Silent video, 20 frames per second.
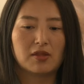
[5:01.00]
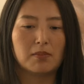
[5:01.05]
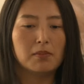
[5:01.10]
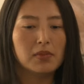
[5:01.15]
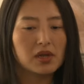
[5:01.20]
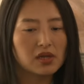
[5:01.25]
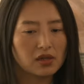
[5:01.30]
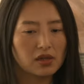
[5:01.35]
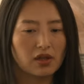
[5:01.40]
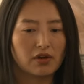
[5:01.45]
the
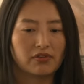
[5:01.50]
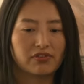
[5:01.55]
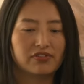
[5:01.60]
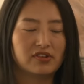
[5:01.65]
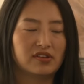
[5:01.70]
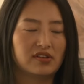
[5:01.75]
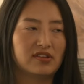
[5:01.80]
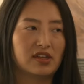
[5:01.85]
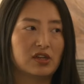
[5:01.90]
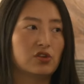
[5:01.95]
middle of
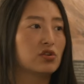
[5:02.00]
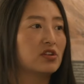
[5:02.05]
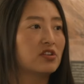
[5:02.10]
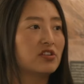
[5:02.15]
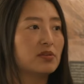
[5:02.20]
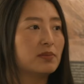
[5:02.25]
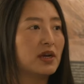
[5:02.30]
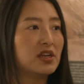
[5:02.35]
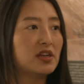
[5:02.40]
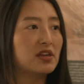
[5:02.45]
Central
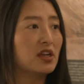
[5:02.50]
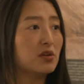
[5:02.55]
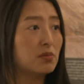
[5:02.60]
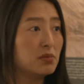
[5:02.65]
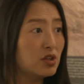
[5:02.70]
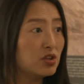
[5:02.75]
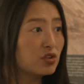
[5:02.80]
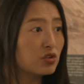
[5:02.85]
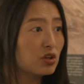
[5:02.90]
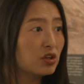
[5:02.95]
Tibetan
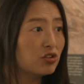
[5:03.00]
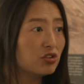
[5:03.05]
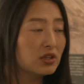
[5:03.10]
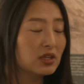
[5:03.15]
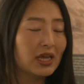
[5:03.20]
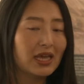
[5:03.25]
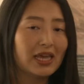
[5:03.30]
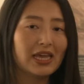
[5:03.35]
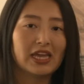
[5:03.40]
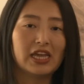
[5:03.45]

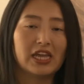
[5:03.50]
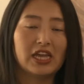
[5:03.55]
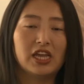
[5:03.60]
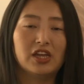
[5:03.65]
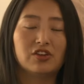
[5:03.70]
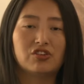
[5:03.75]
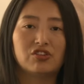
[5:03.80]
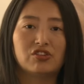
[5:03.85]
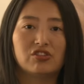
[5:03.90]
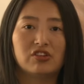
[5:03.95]
Administration.
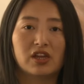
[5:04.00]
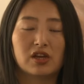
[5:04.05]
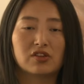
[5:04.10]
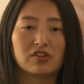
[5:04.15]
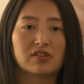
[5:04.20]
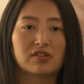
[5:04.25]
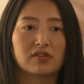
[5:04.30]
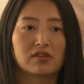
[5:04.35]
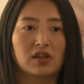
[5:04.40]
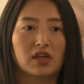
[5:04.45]
It
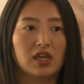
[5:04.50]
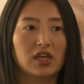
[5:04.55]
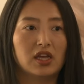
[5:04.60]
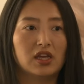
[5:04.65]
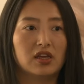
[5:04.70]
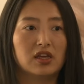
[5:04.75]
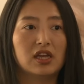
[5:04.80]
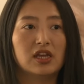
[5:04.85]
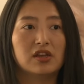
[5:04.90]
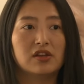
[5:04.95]
shares, uh,
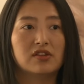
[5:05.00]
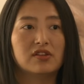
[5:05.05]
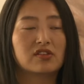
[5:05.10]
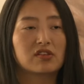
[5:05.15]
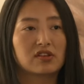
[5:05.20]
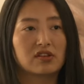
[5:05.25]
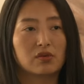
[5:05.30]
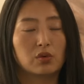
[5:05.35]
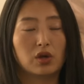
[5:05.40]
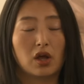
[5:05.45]
it
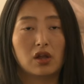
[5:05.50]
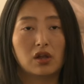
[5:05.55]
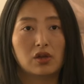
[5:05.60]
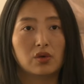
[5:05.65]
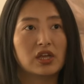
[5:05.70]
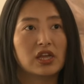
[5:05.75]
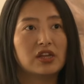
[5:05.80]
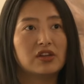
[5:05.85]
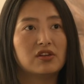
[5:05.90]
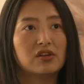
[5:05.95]
is
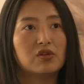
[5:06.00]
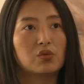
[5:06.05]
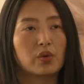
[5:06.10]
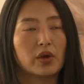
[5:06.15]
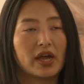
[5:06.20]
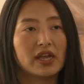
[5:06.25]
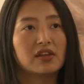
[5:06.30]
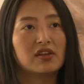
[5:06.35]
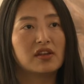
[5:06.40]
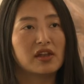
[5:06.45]
located
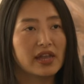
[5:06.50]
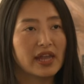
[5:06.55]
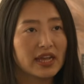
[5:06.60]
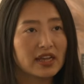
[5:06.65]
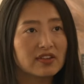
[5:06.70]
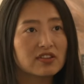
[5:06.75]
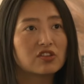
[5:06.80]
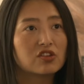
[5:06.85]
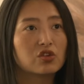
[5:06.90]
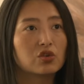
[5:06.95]
right
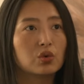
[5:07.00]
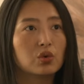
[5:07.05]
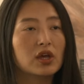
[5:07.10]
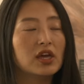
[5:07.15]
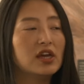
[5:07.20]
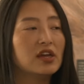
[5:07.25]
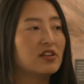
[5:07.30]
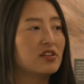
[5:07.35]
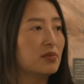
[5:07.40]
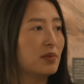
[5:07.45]
next to
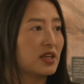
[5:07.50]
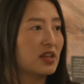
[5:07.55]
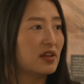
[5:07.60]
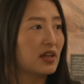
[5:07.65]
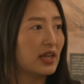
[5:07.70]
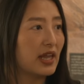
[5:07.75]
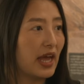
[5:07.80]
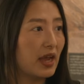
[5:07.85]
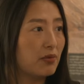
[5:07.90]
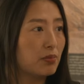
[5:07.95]

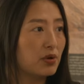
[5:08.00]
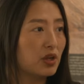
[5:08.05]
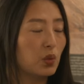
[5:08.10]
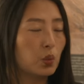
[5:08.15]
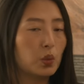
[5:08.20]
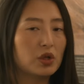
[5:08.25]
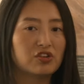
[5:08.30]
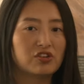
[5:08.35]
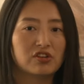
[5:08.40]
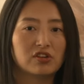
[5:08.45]
Tibetan Library,
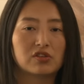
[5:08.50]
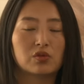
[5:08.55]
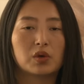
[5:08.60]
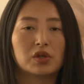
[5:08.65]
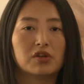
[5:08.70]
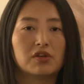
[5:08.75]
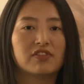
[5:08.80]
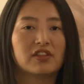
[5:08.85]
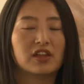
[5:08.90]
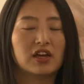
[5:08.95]
which is
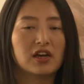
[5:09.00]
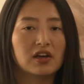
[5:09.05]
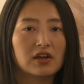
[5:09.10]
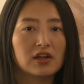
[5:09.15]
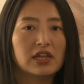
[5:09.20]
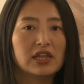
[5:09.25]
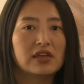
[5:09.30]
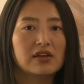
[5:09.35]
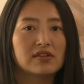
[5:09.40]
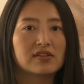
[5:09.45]
one of the
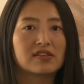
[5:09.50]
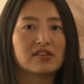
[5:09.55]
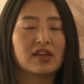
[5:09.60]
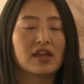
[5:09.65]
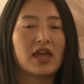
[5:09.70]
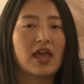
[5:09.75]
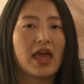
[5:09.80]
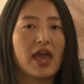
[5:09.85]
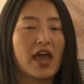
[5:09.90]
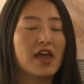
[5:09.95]
earliest
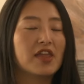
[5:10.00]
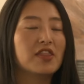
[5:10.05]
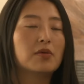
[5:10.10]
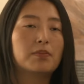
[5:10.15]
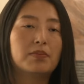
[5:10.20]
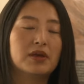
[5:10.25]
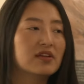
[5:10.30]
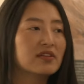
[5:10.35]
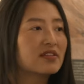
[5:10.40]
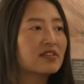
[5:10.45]
and the
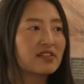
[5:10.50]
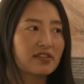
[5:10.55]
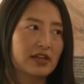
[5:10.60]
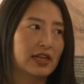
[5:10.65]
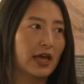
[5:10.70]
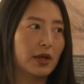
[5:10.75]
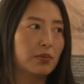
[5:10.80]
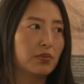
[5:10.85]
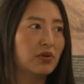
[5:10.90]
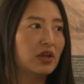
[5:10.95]
biggest
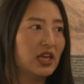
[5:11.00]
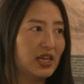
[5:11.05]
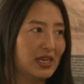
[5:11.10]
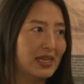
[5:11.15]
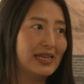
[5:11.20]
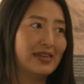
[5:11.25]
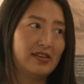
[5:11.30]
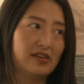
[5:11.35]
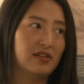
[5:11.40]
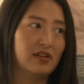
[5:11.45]
library
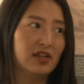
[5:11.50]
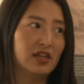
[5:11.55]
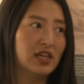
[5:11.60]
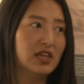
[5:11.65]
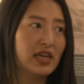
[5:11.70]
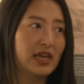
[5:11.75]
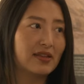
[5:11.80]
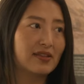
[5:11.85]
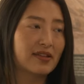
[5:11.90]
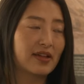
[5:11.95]
in
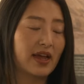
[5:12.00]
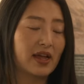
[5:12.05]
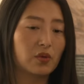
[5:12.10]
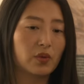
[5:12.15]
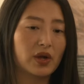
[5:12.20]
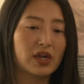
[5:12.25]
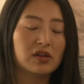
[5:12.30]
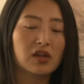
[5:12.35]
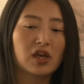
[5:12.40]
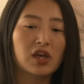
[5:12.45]
in exile,
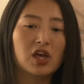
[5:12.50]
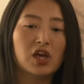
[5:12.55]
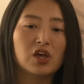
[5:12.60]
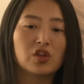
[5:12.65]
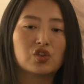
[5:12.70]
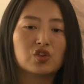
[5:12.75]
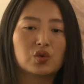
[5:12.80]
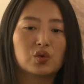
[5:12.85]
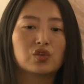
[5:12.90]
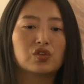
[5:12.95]
right?
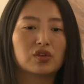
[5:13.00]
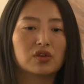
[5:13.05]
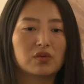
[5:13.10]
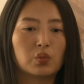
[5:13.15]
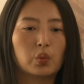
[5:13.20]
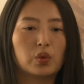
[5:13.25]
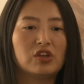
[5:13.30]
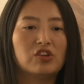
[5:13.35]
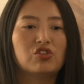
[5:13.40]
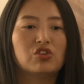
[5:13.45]
So
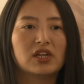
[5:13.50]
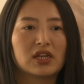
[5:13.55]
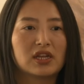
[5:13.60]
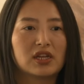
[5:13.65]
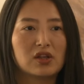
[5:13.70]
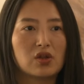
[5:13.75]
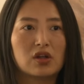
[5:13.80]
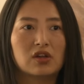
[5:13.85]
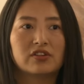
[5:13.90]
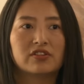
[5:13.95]
we should
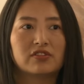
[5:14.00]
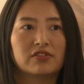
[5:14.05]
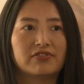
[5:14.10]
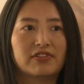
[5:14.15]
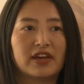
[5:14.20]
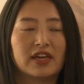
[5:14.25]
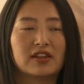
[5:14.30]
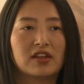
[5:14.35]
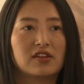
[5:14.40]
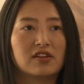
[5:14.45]
acknowledge the
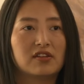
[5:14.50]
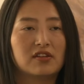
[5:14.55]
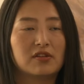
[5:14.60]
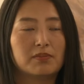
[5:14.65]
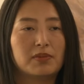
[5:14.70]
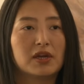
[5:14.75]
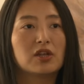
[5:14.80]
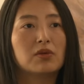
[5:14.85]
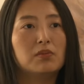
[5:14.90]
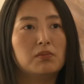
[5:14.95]
fact that
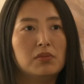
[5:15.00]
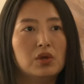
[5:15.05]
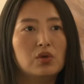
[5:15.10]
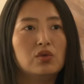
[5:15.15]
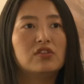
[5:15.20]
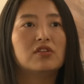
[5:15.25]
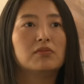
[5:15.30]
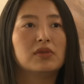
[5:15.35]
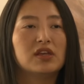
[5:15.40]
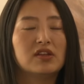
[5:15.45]
Tibet
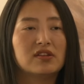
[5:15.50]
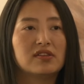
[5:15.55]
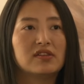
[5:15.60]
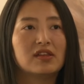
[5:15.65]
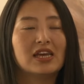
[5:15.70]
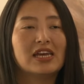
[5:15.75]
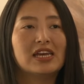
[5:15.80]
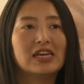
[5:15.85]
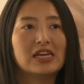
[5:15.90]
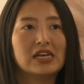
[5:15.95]
Museum is
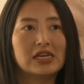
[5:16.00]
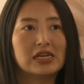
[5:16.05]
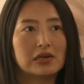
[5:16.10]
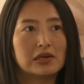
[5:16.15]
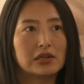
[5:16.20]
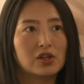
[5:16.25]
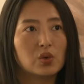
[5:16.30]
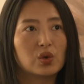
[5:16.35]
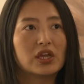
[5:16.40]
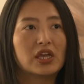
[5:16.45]

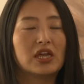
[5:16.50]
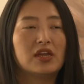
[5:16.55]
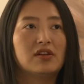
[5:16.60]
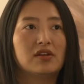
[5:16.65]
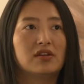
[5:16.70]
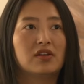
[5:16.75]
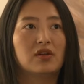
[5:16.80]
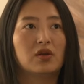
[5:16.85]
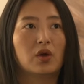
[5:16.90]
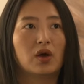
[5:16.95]
uh,
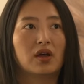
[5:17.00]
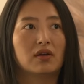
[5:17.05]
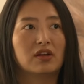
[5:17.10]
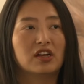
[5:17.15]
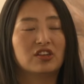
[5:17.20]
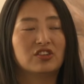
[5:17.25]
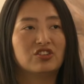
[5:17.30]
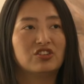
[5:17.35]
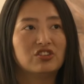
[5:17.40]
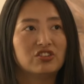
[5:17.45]
located, uh,
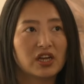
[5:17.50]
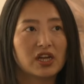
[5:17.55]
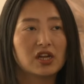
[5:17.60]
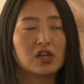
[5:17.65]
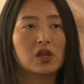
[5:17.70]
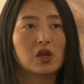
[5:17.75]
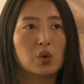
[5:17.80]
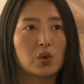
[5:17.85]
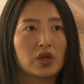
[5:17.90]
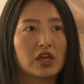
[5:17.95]
a
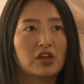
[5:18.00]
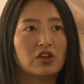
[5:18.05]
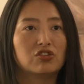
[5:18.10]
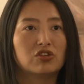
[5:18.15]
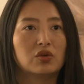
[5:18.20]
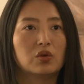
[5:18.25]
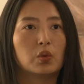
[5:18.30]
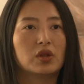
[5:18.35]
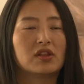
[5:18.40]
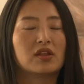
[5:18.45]
shared
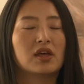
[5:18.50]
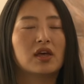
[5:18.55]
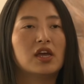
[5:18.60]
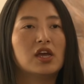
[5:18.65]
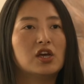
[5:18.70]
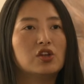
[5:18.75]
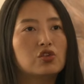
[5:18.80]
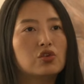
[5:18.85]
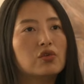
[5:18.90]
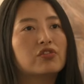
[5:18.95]
location with
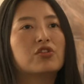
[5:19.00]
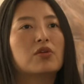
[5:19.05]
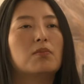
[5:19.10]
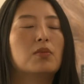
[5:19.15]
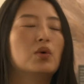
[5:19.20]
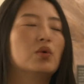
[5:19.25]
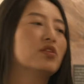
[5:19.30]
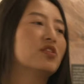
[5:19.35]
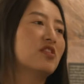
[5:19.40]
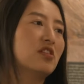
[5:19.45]
two of the
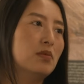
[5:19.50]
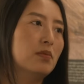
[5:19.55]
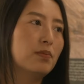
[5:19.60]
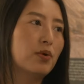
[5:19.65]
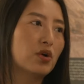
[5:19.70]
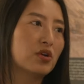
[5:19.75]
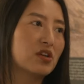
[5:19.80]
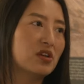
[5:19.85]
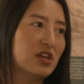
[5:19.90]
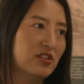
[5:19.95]
most
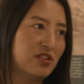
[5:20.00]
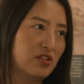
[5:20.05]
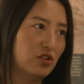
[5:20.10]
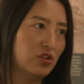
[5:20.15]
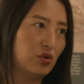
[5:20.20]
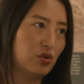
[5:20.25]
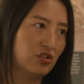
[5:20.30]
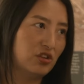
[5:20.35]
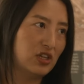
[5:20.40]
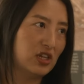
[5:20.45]
important
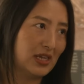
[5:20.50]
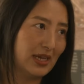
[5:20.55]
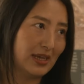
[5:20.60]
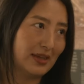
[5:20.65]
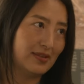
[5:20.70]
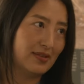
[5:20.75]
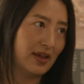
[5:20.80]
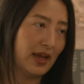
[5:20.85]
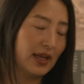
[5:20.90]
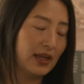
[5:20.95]
institutions in
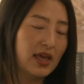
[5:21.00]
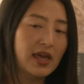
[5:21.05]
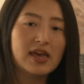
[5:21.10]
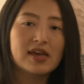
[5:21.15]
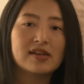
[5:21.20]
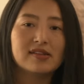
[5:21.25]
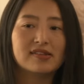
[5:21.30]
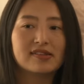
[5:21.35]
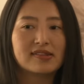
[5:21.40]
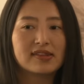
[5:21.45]
exile.
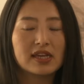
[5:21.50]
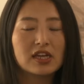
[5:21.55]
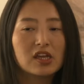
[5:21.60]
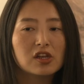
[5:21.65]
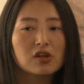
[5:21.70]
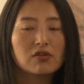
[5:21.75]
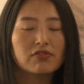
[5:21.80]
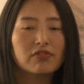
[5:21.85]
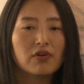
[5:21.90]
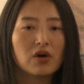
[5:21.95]
And
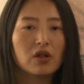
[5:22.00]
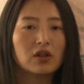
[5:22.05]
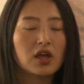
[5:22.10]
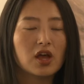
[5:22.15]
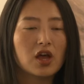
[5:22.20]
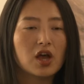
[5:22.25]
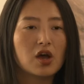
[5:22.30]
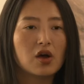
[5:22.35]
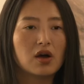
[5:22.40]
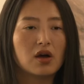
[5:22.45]
second of all,
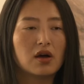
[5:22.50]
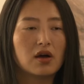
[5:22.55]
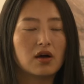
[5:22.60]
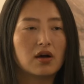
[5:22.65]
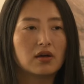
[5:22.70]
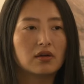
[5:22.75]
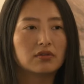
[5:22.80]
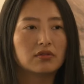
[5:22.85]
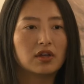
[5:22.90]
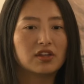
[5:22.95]

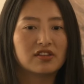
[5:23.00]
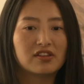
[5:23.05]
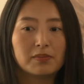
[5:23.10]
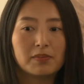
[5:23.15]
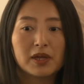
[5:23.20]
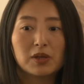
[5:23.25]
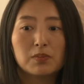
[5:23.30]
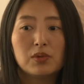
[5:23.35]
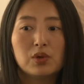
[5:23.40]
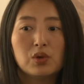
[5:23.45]
uh,
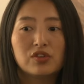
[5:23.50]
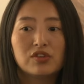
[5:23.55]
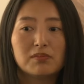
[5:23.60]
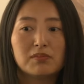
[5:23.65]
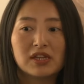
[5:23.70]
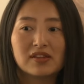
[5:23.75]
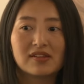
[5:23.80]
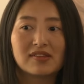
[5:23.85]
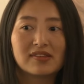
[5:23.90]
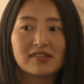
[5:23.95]
Tibet Museum
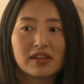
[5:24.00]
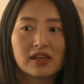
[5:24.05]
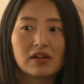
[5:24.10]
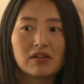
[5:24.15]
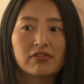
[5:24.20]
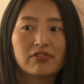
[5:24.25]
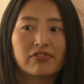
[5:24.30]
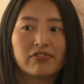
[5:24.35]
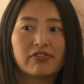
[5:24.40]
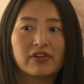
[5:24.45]

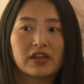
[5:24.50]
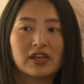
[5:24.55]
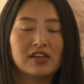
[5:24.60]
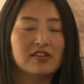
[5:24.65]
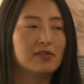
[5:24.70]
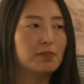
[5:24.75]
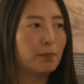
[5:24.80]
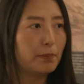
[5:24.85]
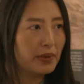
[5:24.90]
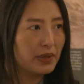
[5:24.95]
itself
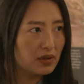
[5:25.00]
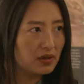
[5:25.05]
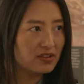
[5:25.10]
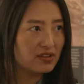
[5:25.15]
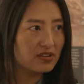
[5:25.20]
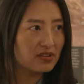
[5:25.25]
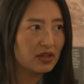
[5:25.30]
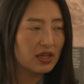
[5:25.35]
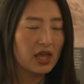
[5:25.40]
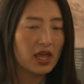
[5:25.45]
is
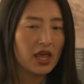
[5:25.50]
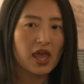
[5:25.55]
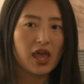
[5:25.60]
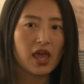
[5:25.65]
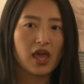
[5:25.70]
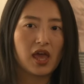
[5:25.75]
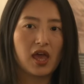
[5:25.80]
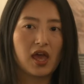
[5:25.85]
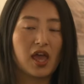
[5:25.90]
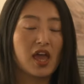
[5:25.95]
built
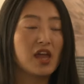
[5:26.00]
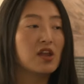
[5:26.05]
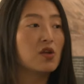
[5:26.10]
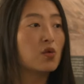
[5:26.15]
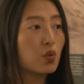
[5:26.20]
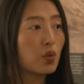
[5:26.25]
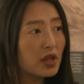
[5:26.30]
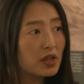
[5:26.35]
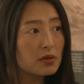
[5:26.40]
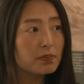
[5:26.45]
uh,
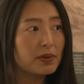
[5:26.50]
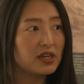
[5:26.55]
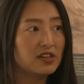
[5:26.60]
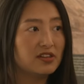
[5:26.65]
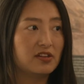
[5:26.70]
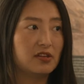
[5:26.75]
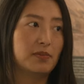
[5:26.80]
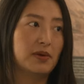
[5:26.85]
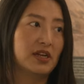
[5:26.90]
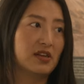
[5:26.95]
and run by
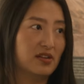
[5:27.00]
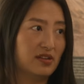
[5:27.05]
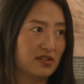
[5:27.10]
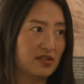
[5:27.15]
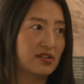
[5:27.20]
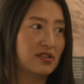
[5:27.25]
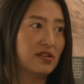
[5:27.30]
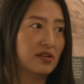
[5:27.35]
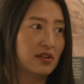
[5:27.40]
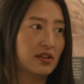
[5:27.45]

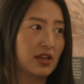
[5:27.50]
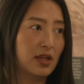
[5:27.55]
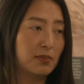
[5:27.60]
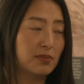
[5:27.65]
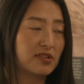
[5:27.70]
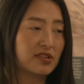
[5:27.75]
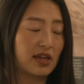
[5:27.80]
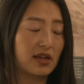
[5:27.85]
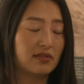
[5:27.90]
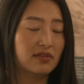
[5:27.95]
Tibetans
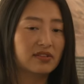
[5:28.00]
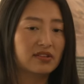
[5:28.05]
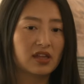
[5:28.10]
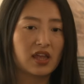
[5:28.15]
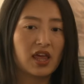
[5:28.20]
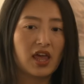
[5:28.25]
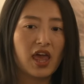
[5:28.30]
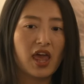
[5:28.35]
themselves.